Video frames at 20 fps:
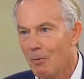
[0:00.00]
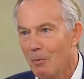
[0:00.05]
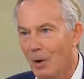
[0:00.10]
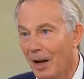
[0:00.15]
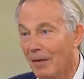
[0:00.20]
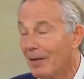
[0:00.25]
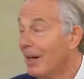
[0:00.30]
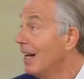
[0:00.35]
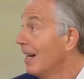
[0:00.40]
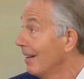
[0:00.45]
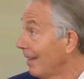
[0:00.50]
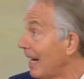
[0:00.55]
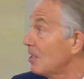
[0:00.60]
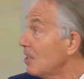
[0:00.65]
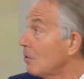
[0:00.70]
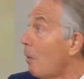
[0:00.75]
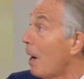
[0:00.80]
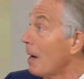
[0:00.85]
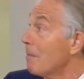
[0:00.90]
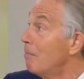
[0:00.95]
no one.
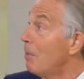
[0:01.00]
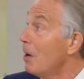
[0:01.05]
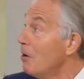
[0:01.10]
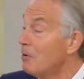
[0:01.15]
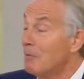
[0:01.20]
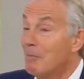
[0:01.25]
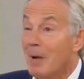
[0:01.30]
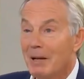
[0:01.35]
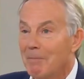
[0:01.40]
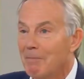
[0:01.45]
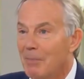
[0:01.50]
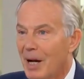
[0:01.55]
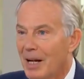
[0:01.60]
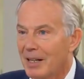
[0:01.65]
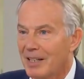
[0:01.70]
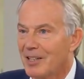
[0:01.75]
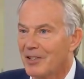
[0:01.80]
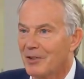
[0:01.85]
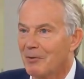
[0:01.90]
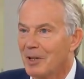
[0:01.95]
That's why both main
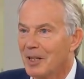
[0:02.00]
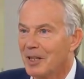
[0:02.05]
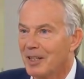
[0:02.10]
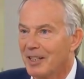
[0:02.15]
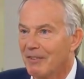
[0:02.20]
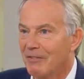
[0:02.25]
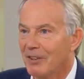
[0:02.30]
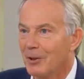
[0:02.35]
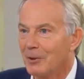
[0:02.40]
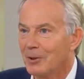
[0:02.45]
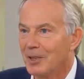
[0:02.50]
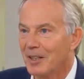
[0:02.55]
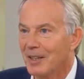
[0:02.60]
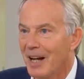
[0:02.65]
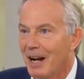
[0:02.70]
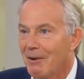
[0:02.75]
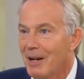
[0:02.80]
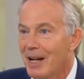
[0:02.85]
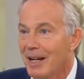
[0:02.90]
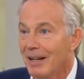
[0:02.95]
parties are in the difficulty
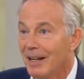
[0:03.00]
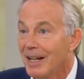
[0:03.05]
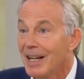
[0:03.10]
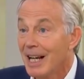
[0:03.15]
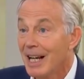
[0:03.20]
they're in.